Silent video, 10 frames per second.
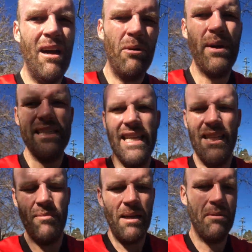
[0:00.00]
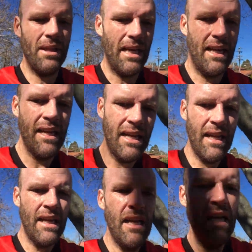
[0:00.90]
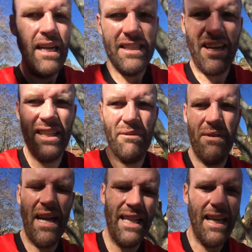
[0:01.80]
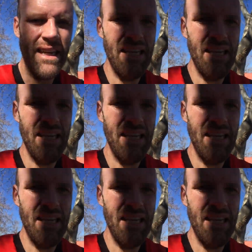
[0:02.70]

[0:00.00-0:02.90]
I'm always telling people that it's only a failure